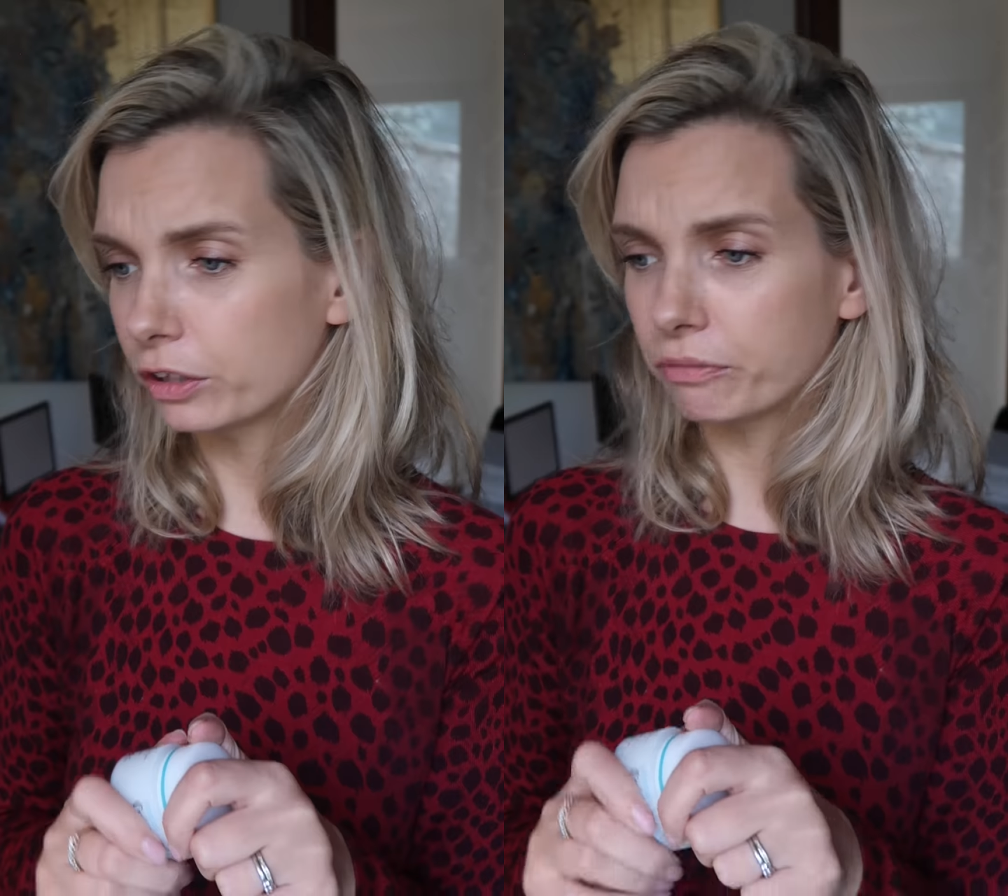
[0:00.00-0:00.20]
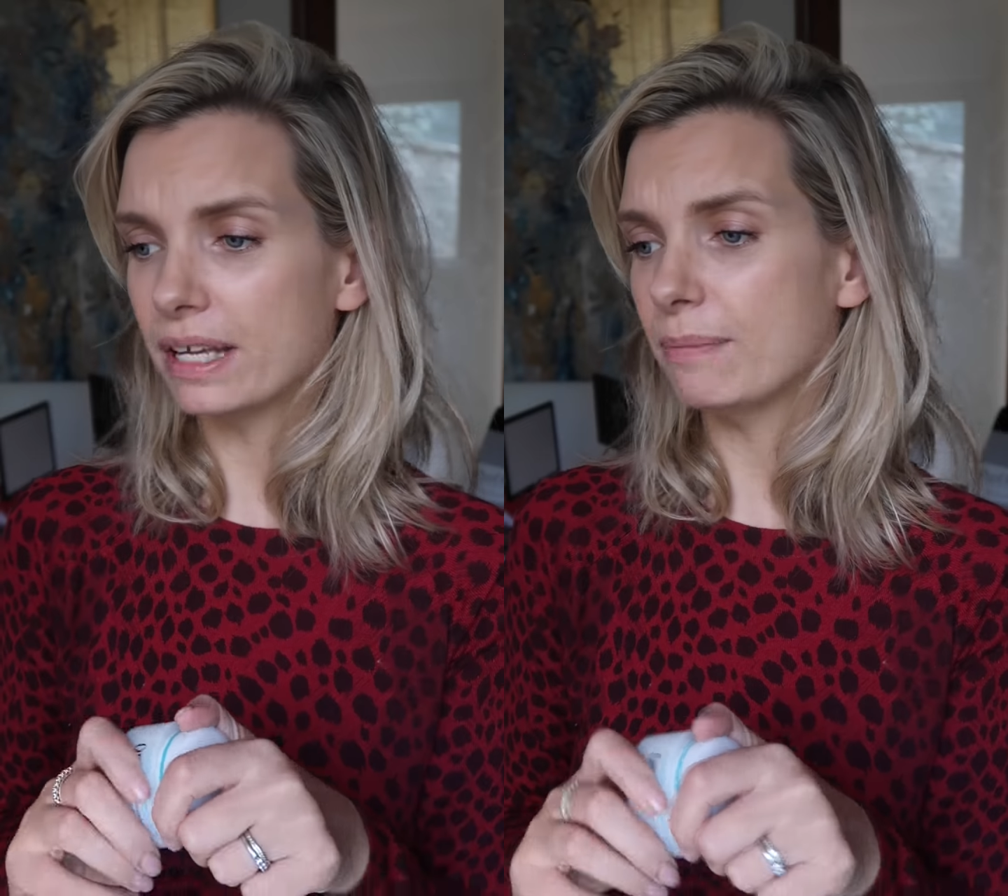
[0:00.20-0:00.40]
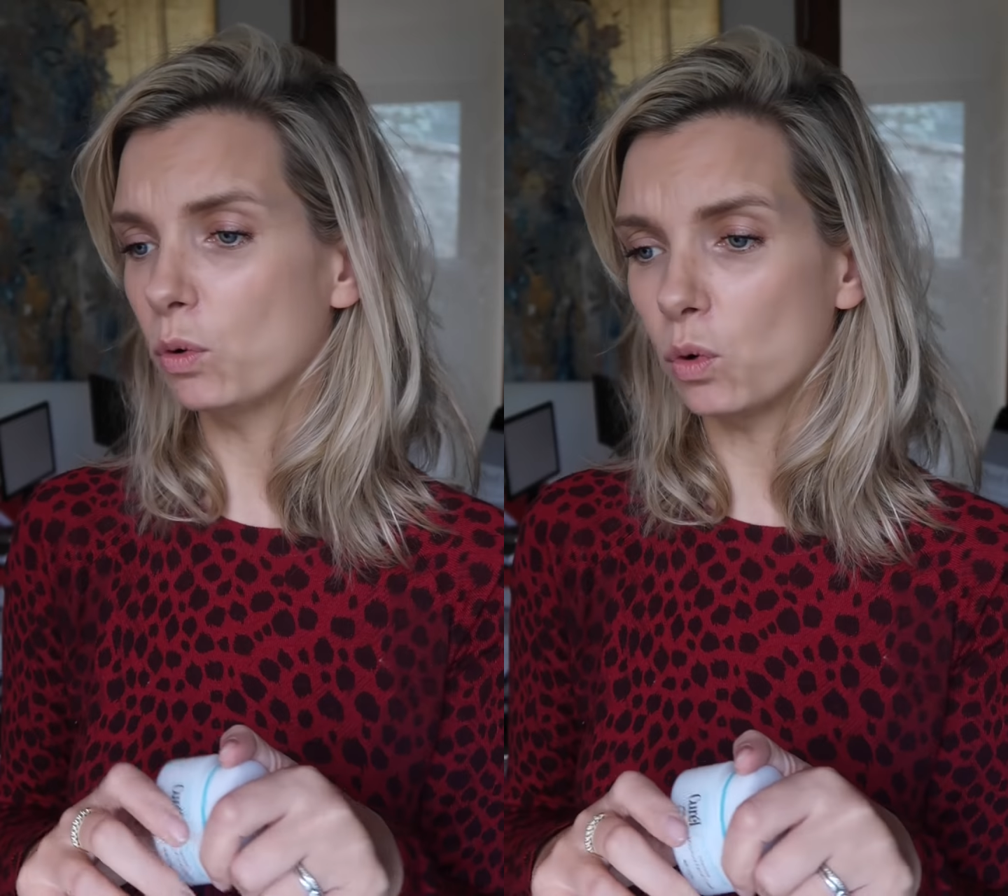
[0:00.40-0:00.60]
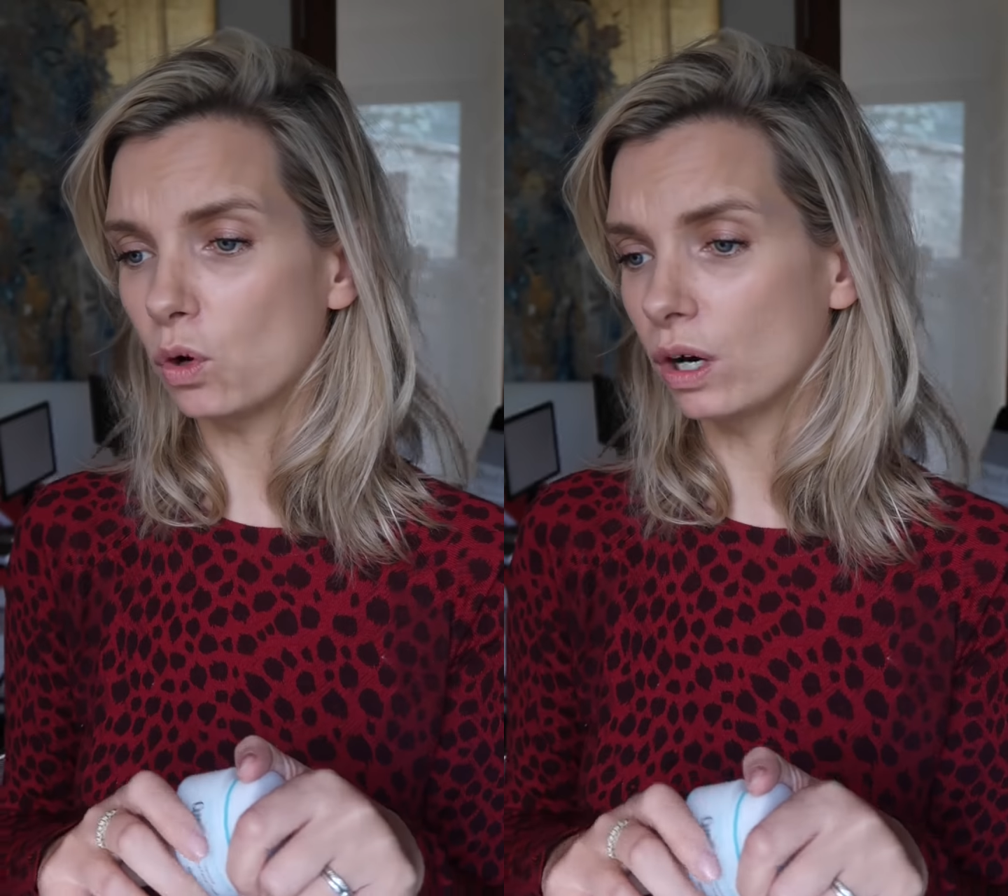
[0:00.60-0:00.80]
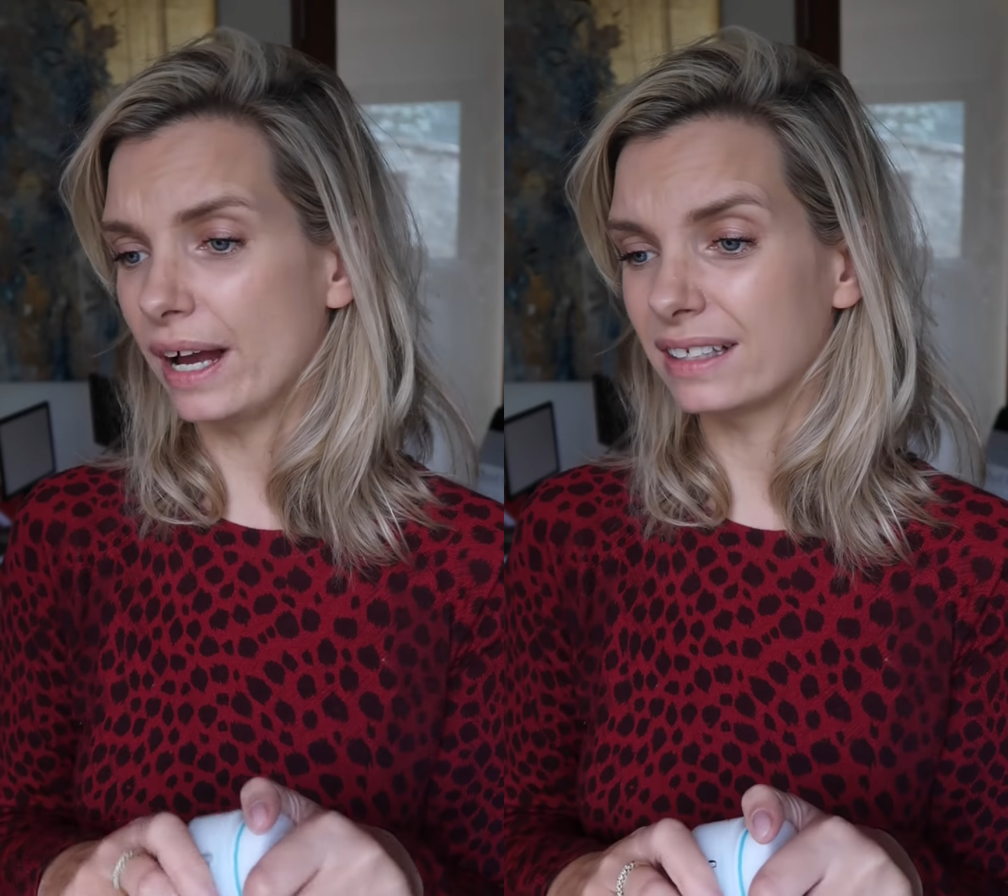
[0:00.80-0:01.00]
three
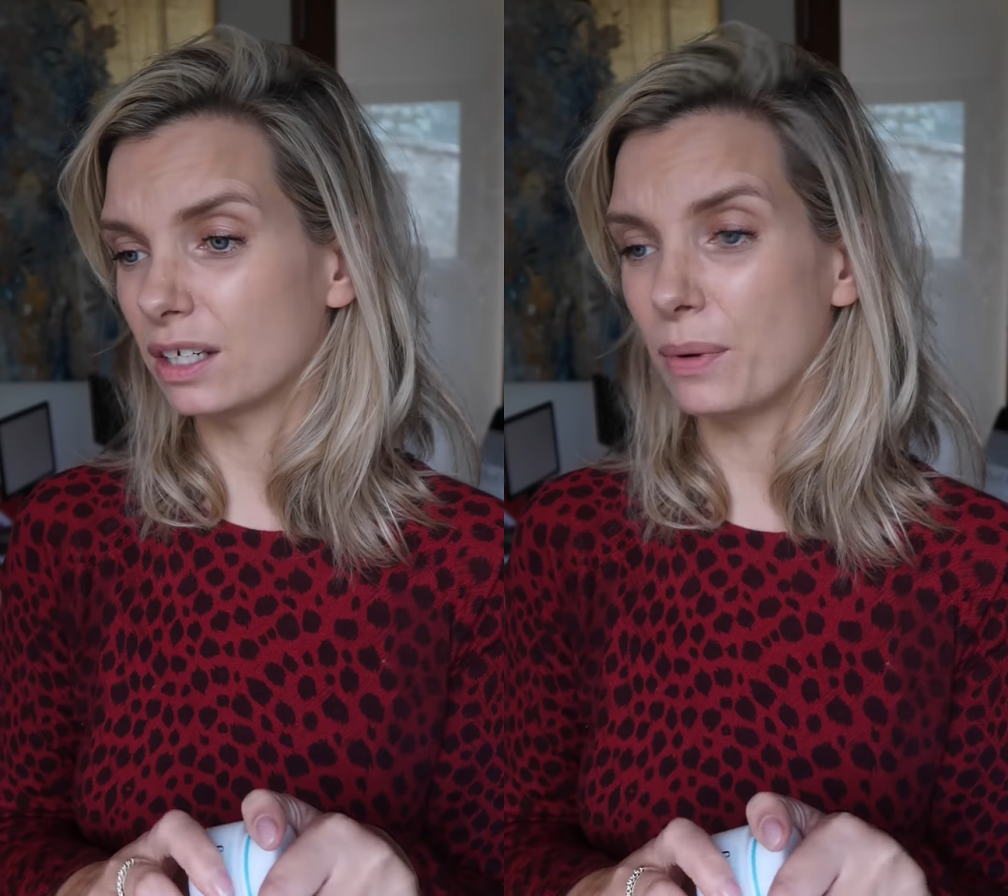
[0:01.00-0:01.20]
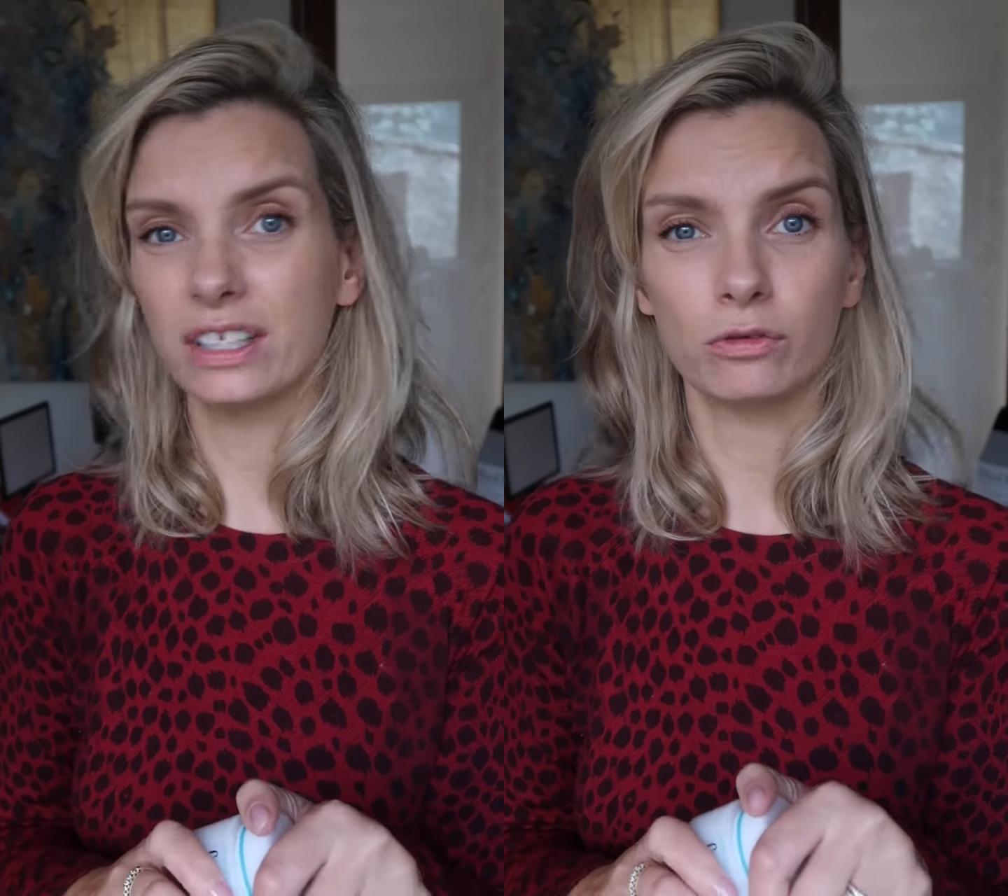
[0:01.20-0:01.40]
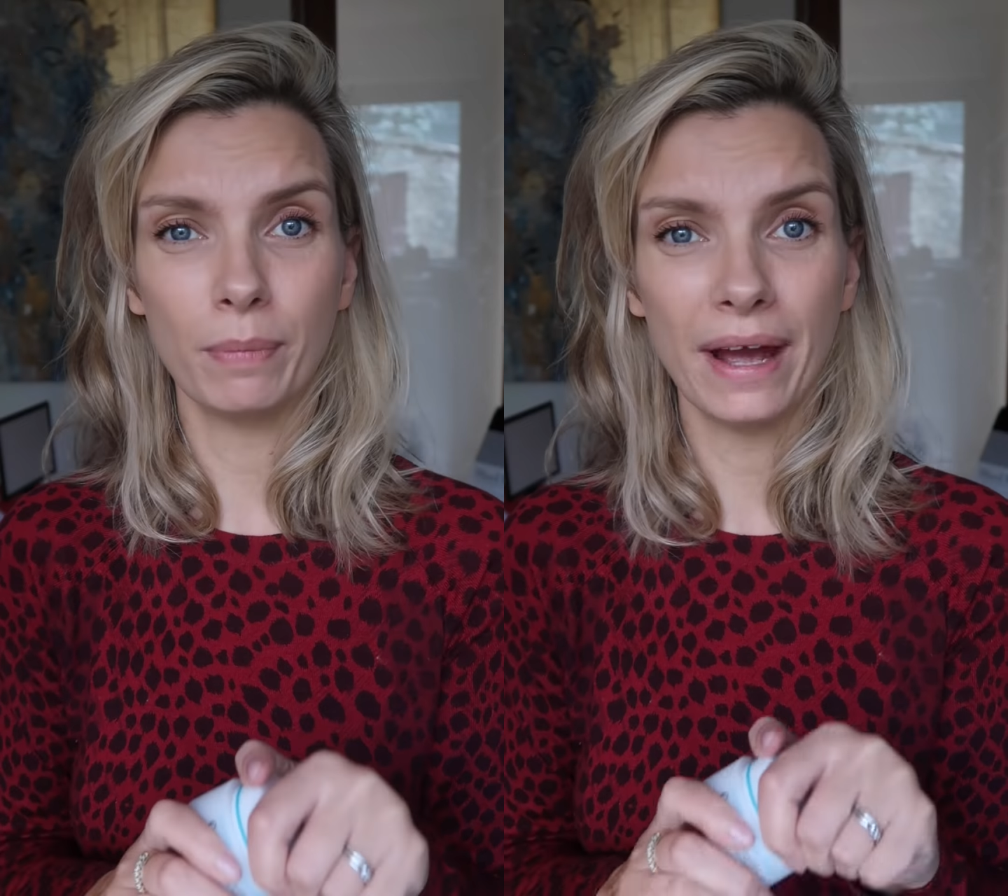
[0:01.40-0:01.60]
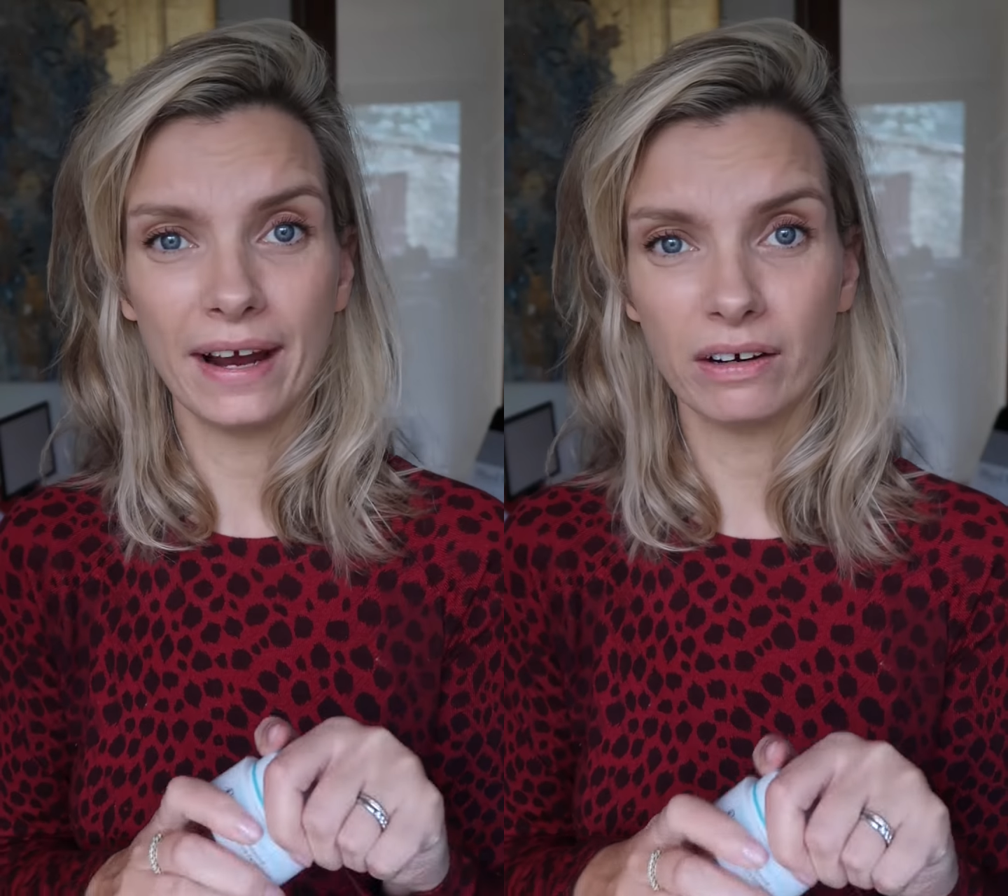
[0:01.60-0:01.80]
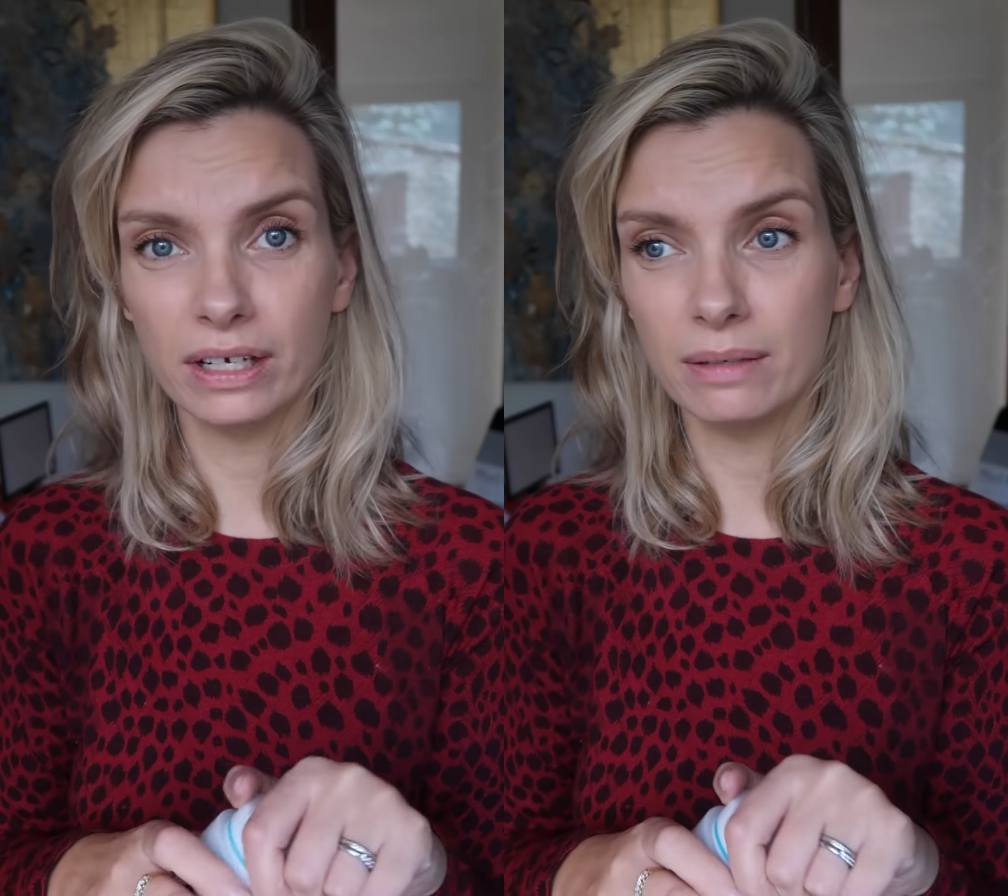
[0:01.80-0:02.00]
more SOS
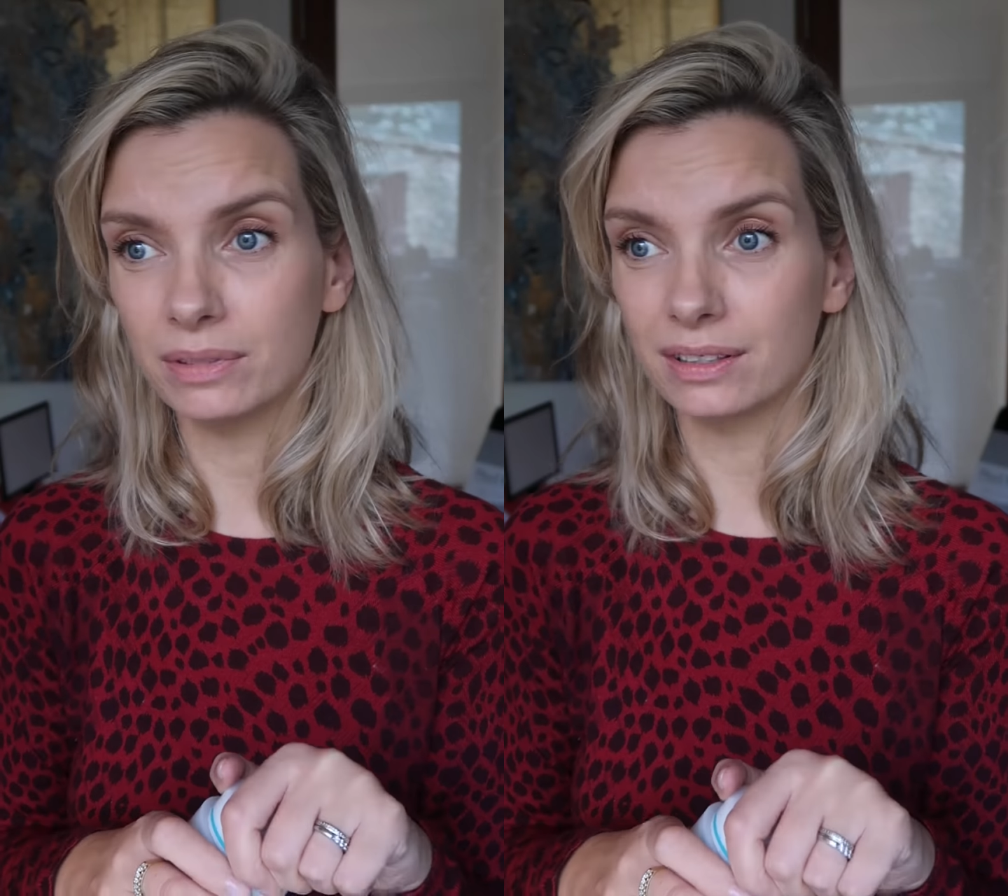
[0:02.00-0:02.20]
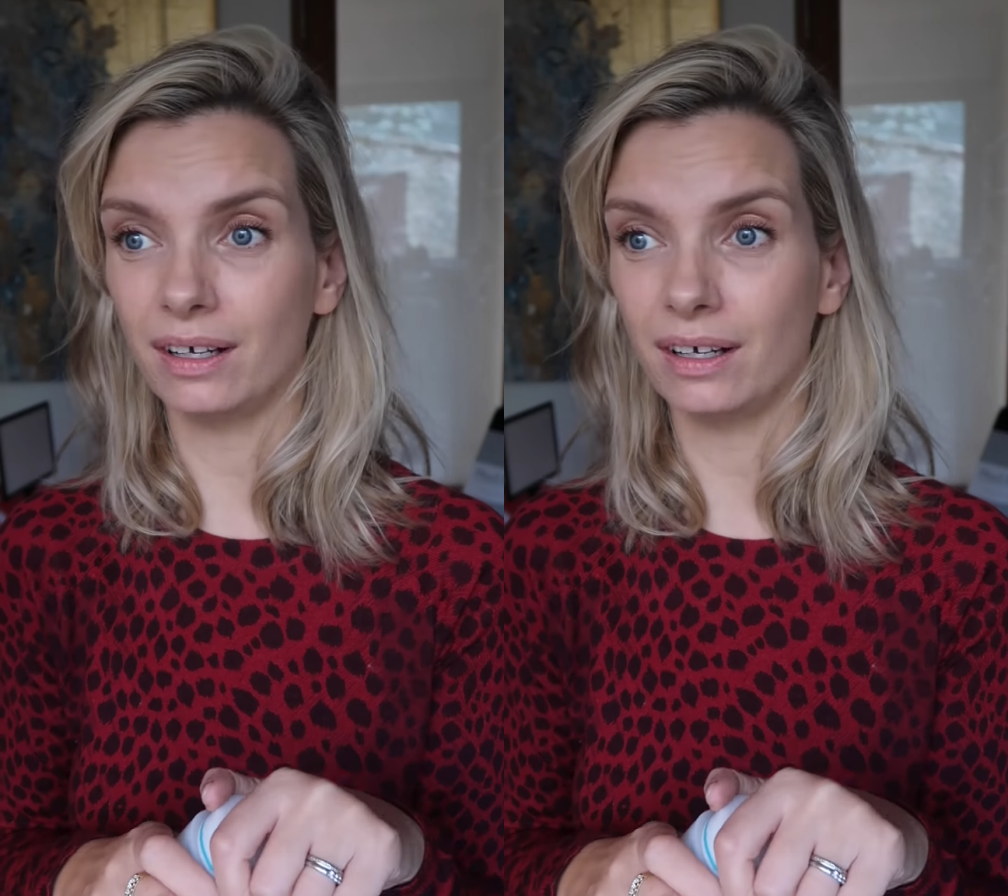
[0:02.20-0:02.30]
repair creams.